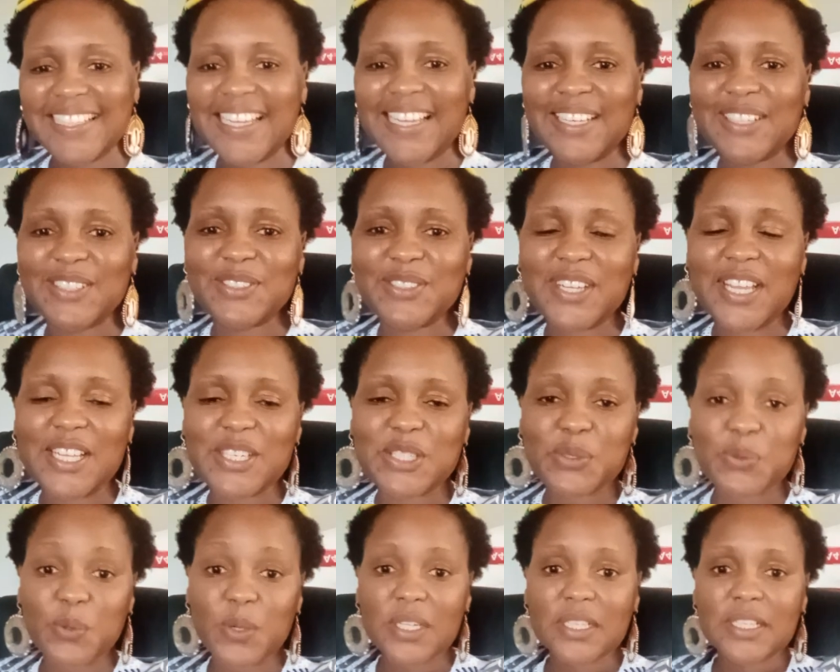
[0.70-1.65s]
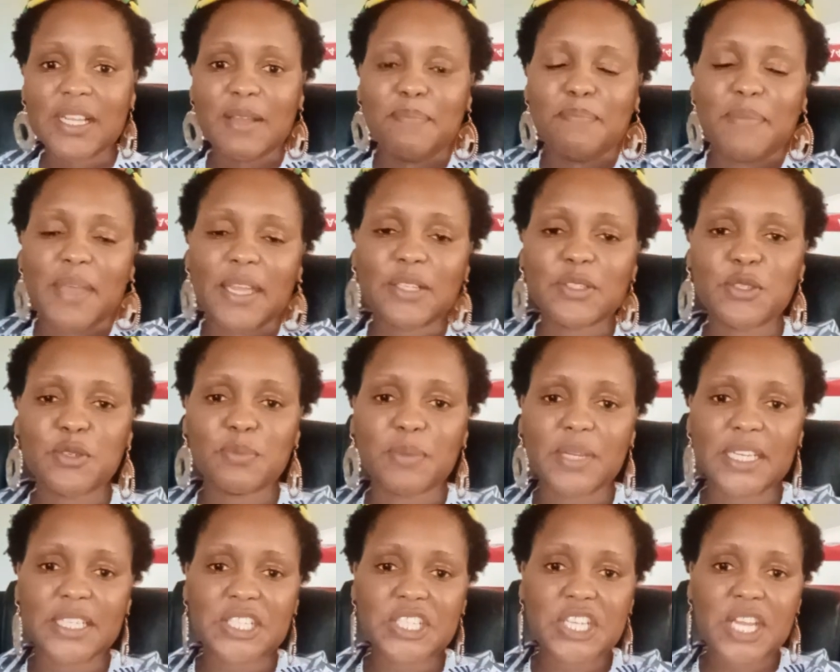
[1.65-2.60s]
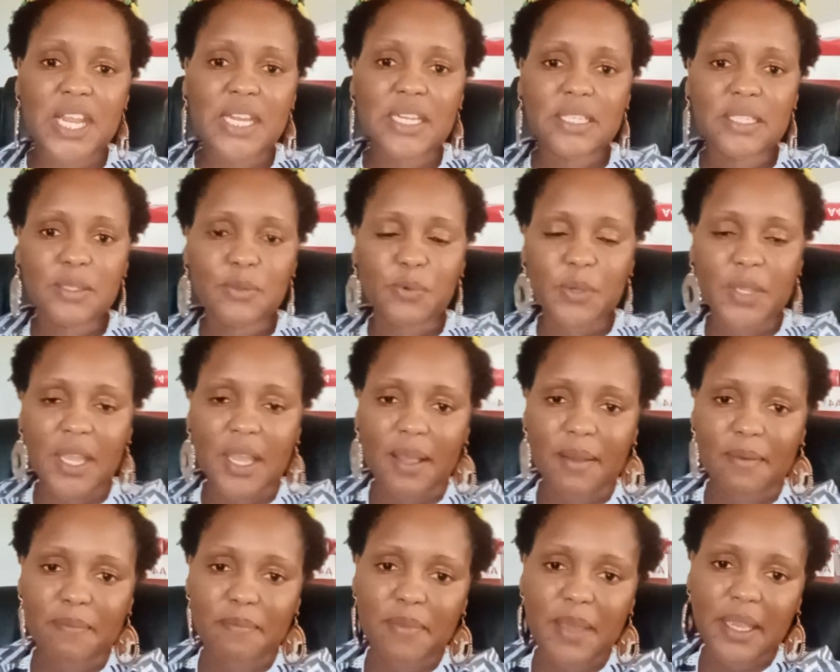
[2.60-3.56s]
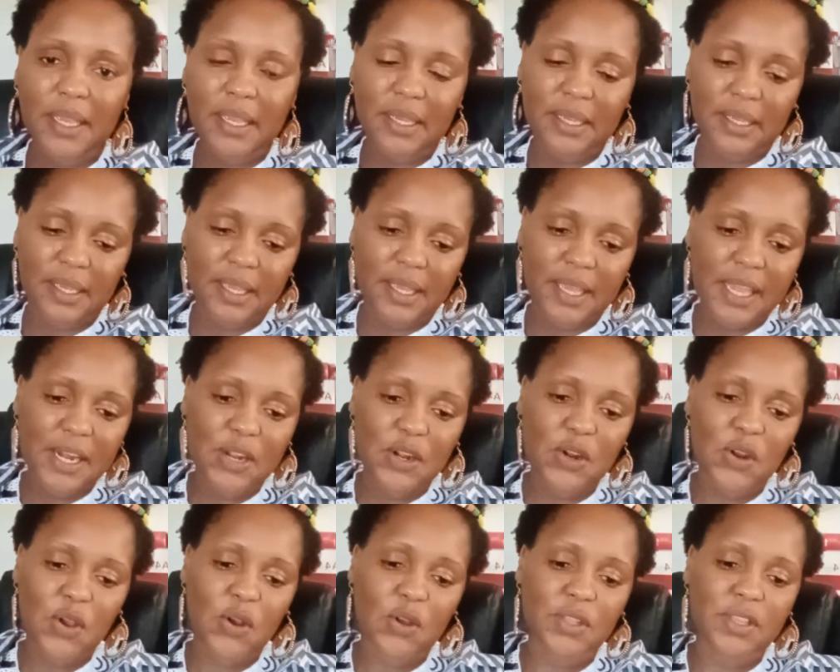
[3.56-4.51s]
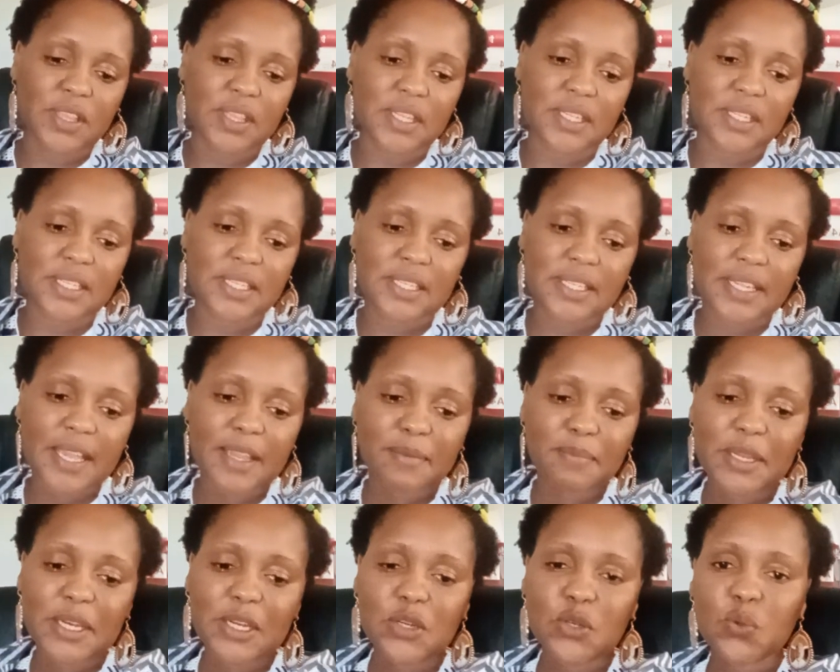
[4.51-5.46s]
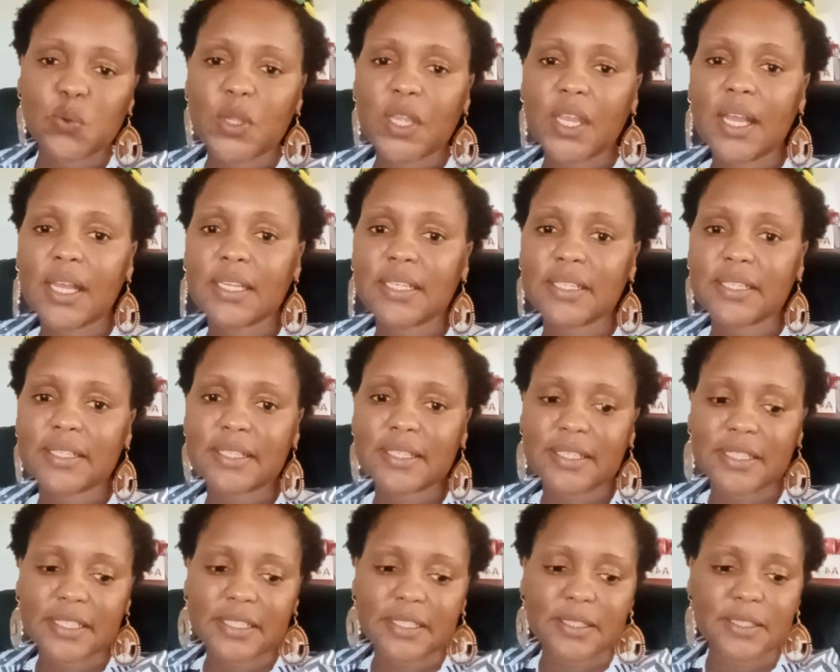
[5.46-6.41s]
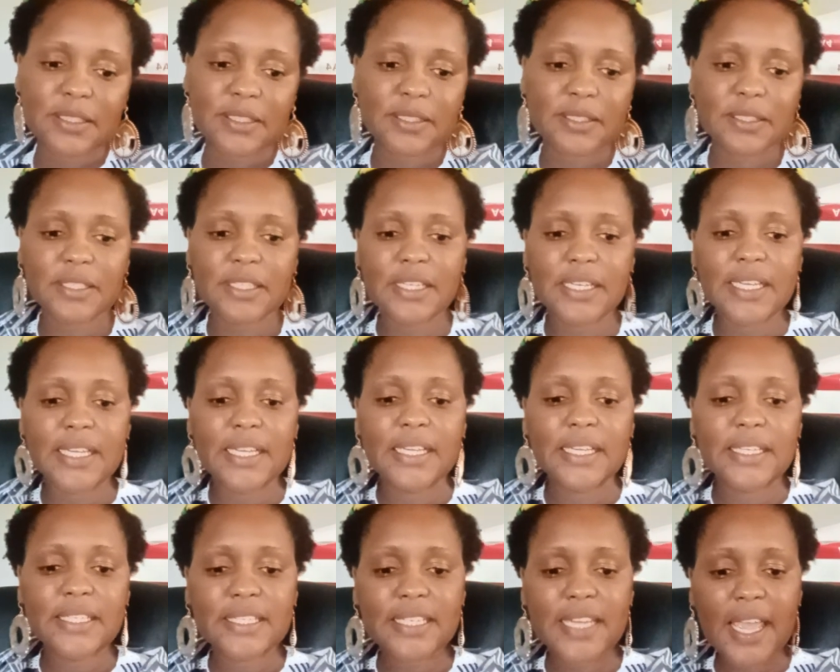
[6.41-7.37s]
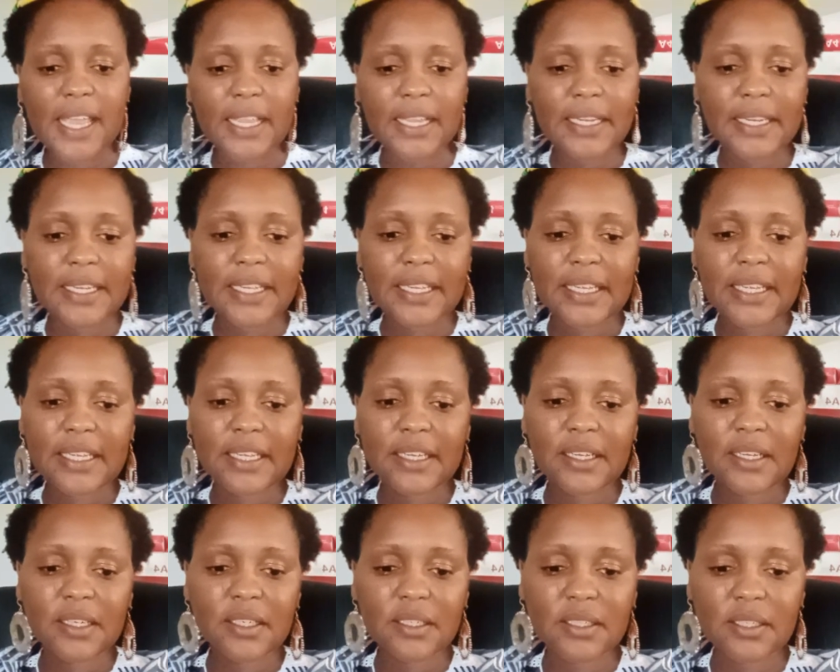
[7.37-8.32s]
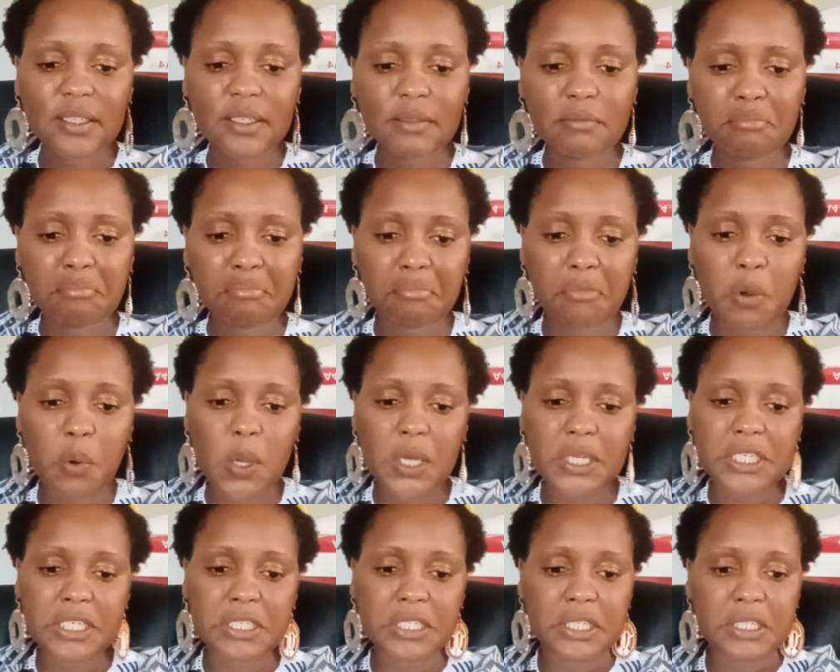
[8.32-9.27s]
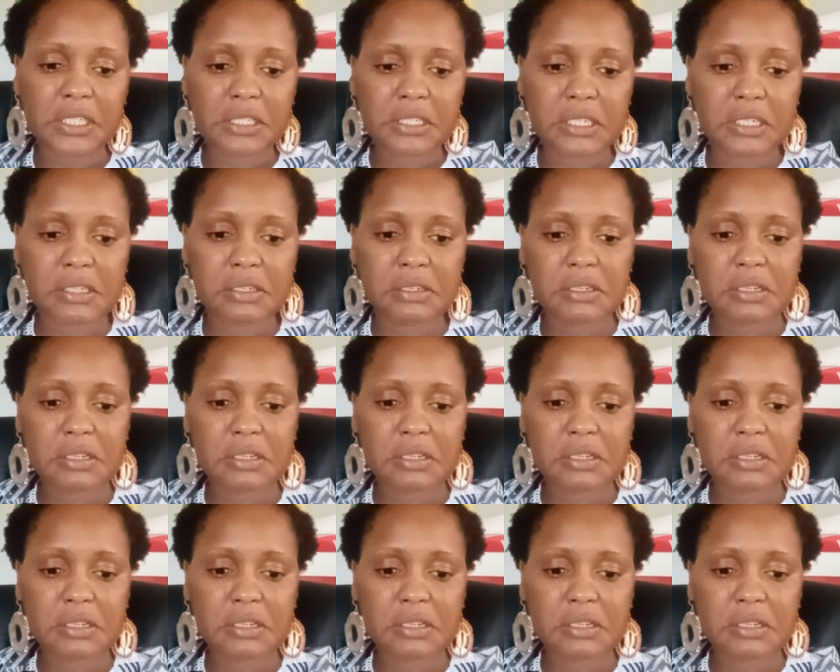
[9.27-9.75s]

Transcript: hello guys welcome back to my channel we are back again on this segment we are still tackling what is it